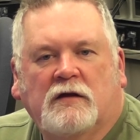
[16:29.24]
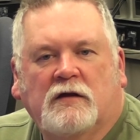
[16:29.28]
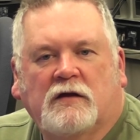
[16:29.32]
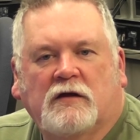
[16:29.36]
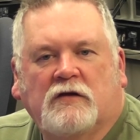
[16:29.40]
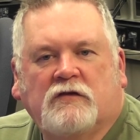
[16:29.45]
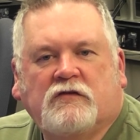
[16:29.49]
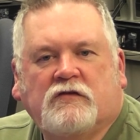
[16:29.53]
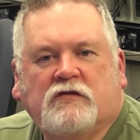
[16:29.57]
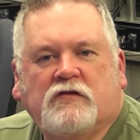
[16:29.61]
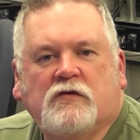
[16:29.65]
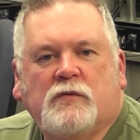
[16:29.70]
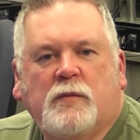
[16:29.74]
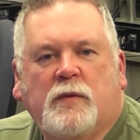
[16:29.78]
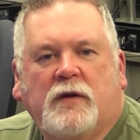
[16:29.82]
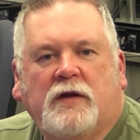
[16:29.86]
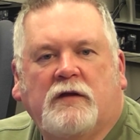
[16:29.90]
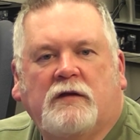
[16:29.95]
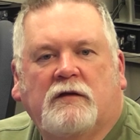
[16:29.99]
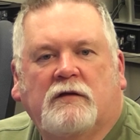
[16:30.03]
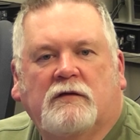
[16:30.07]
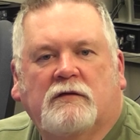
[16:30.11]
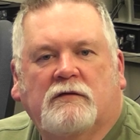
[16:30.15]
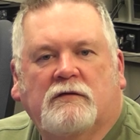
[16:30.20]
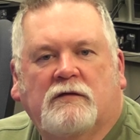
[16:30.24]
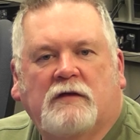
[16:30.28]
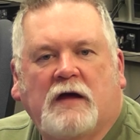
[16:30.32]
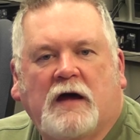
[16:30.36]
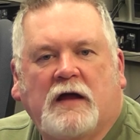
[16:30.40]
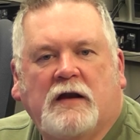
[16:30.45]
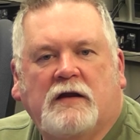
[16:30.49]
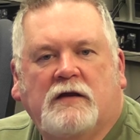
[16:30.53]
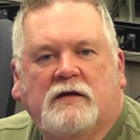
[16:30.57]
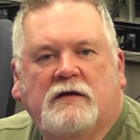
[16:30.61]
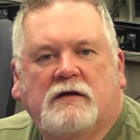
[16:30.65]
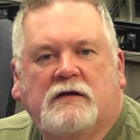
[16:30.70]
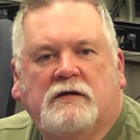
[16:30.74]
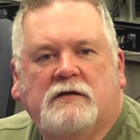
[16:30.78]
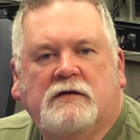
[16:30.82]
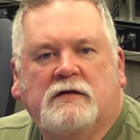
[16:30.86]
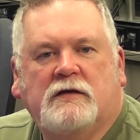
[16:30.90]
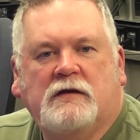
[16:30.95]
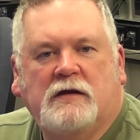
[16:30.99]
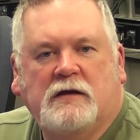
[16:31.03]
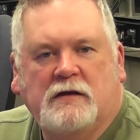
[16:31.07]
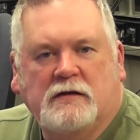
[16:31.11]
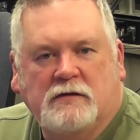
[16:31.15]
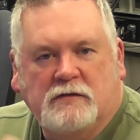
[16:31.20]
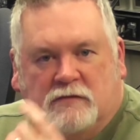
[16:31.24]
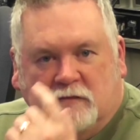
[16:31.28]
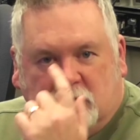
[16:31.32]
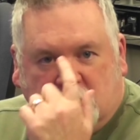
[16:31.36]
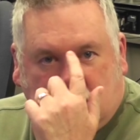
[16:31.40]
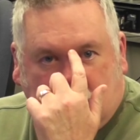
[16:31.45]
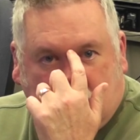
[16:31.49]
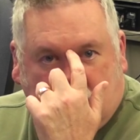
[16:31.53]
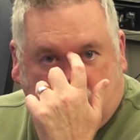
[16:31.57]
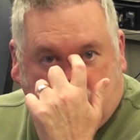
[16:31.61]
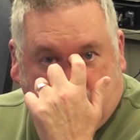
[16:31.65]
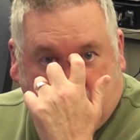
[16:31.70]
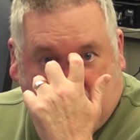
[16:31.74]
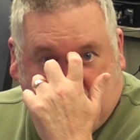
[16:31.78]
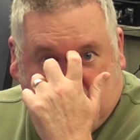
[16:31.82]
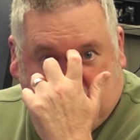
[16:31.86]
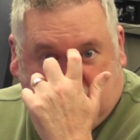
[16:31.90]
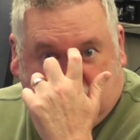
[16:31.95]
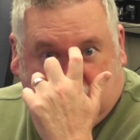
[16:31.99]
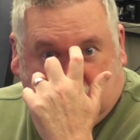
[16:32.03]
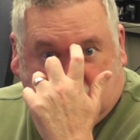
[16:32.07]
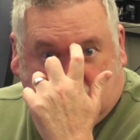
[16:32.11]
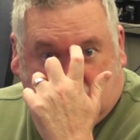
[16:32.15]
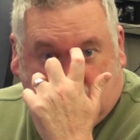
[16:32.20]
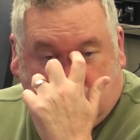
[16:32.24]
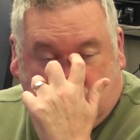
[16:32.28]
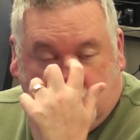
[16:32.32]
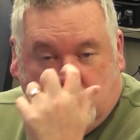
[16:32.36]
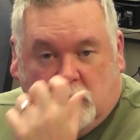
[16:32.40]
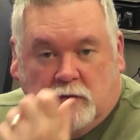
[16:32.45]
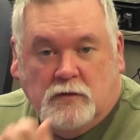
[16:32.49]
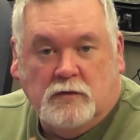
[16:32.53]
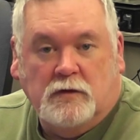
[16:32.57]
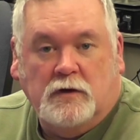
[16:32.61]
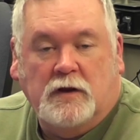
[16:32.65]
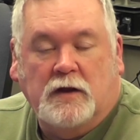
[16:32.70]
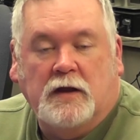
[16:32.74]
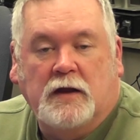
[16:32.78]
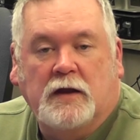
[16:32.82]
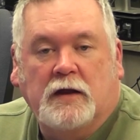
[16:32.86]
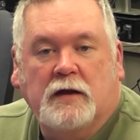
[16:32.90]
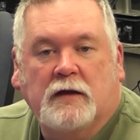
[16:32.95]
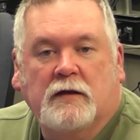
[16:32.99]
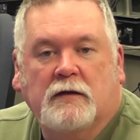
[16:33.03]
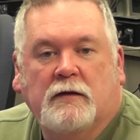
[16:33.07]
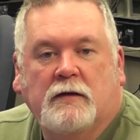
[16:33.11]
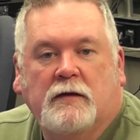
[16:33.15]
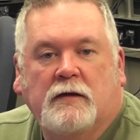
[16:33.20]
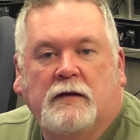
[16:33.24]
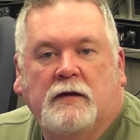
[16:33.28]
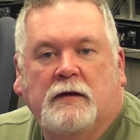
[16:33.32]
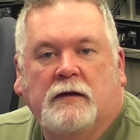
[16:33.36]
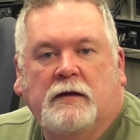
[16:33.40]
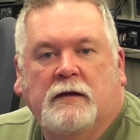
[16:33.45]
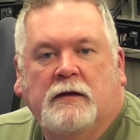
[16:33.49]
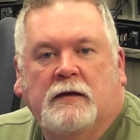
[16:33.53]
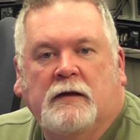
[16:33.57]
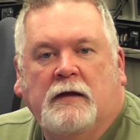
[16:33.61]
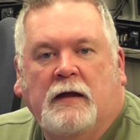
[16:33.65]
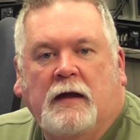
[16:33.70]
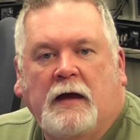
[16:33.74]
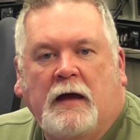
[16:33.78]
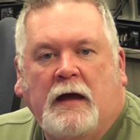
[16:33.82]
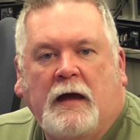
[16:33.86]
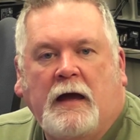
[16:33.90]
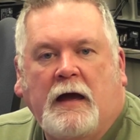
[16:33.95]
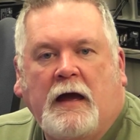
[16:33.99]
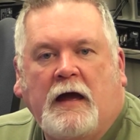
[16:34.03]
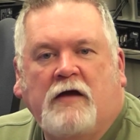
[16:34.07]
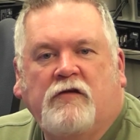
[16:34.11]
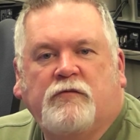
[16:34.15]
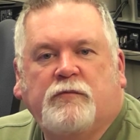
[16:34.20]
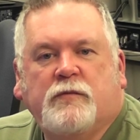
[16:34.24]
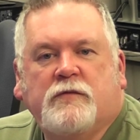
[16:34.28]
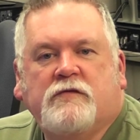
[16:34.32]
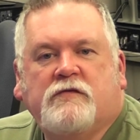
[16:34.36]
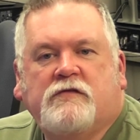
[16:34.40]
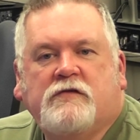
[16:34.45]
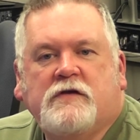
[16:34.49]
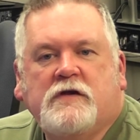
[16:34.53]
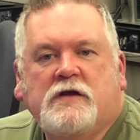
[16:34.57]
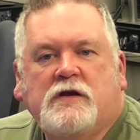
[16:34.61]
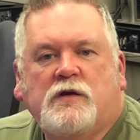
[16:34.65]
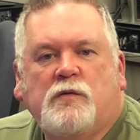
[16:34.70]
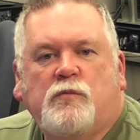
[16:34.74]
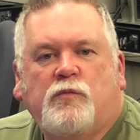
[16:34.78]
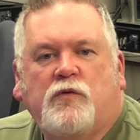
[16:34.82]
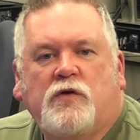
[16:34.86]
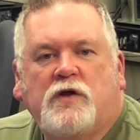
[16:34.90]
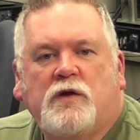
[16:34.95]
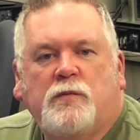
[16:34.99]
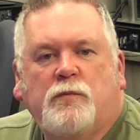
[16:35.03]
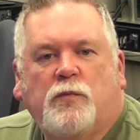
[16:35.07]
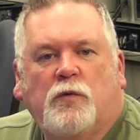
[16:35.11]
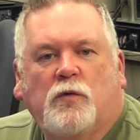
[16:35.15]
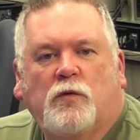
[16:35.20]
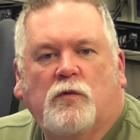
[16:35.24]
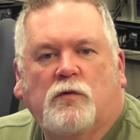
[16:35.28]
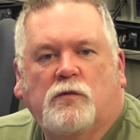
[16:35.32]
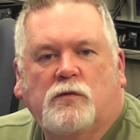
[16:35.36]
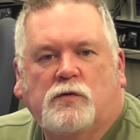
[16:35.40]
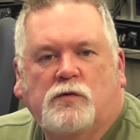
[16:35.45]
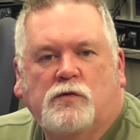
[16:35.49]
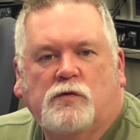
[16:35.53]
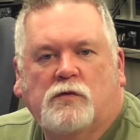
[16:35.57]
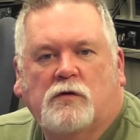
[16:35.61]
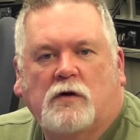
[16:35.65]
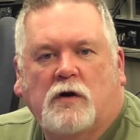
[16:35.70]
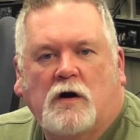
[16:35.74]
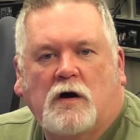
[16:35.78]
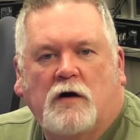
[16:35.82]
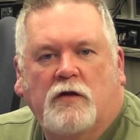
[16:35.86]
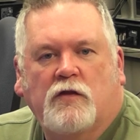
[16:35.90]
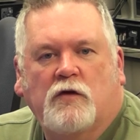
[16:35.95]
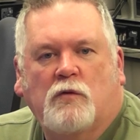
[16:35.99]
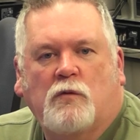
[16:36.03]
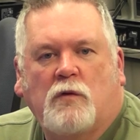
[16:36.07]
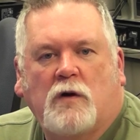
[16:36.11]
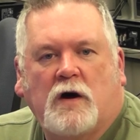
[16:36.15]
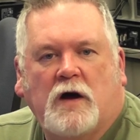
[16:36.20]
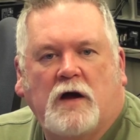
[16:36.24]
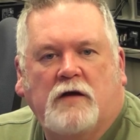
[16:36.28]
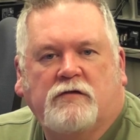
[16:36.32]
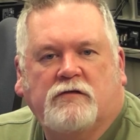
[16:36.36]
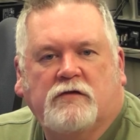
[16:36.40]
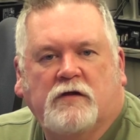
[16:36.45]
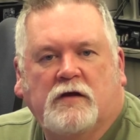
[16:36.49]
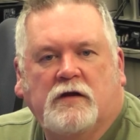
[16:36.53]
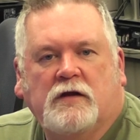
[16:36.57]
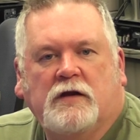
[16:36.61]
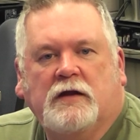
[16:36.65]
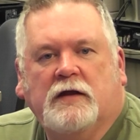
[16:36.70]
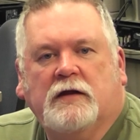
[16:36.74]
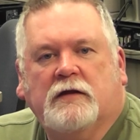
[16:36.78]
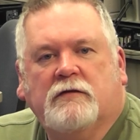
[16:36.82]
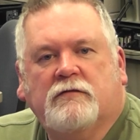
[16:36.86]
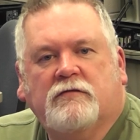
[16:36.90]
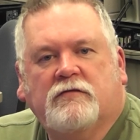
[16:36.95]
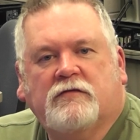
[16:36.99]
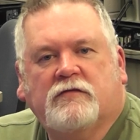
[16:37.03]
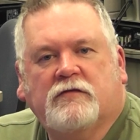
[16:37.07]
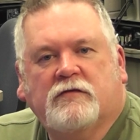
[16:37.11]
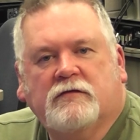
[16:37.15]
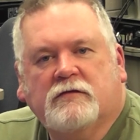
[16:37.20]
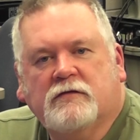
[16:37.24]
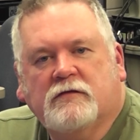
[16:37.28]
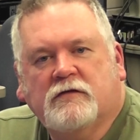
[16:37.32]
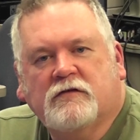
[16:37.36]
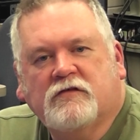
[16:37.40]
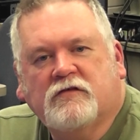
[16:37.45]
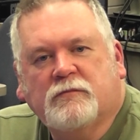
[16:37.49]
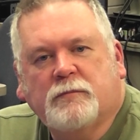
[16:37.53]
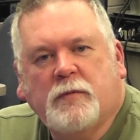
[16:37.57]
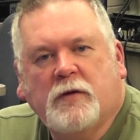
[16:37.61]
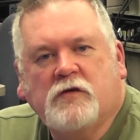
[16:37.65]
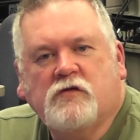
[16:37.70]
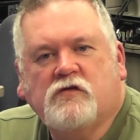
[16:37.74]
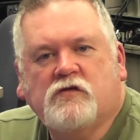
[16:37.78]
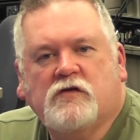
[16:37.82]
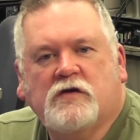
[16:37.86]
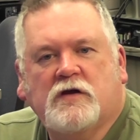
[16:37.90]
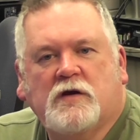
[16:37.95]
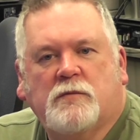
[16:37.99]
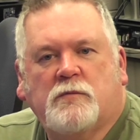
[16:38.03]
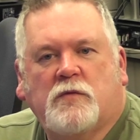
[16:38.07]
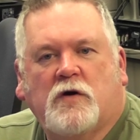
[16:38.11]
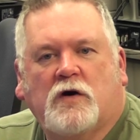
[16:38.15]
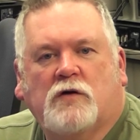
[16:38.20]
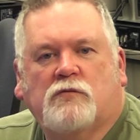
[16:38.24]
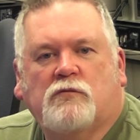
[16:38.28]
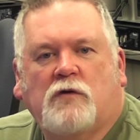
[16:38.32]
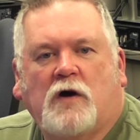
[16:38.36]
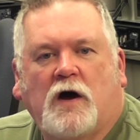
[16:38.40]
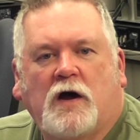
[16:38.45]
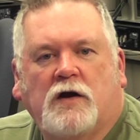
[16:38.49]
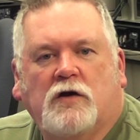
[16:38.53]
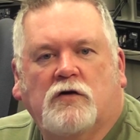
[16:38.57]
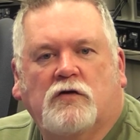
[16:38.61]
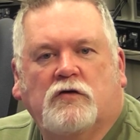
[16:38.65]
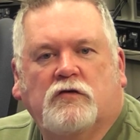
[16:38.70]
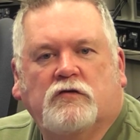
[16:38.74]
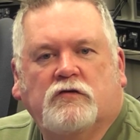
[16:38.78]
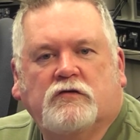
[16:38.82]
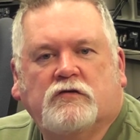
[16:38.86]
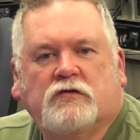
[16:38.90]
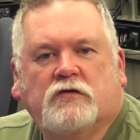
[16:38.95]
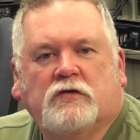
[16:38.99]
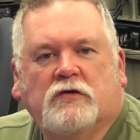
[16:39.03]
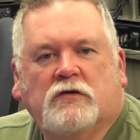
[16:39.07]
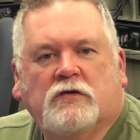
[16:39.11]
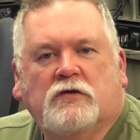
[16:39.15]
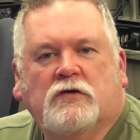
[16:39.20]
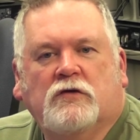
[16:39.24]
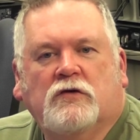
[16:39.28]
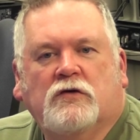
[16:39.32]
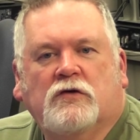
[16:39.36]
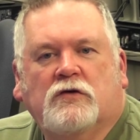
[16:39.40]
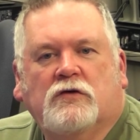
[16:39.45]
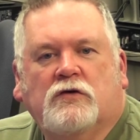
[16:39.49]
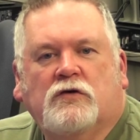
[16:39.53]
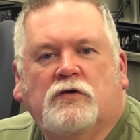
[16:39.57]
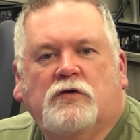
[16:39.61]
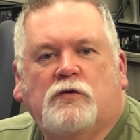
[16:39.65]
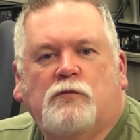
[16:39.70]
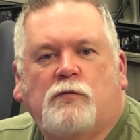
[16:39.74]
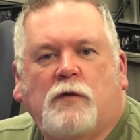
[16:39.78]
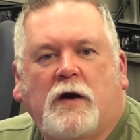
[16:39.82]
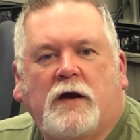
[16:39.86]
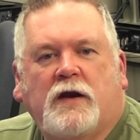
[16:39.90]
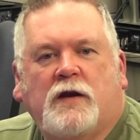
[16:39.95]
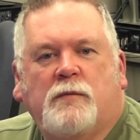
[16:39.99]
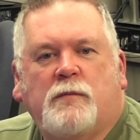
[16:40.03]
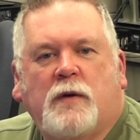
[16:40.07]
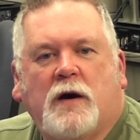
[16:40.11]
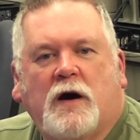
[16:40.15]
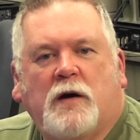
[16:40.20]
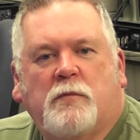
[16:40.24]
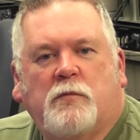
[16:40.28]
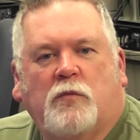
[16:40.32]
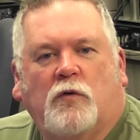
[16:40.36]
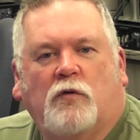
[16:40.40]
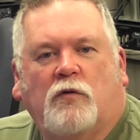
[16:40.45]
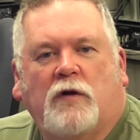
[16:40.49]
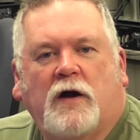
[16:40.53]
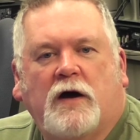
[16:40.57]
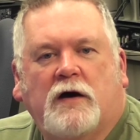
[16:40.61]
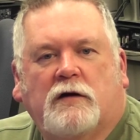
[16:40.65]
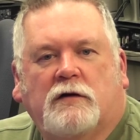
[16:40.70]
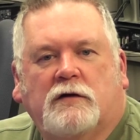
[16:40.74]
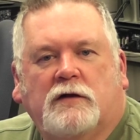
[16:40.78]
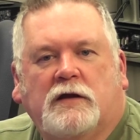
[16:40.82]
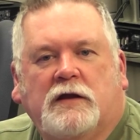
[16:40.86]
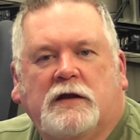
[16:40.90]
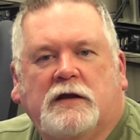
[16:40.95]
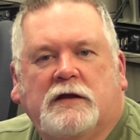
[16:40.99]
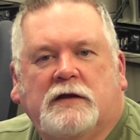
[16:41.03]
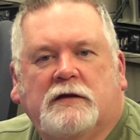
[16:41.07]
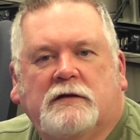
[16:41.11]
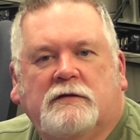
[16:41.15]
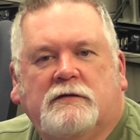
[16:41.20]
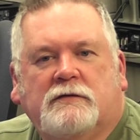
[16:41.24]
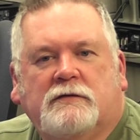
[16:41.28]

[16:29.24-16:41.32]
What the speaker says: assuming that it is a basic ability, has been seen in people who are otherwise idiots, especially among writers who write about morality.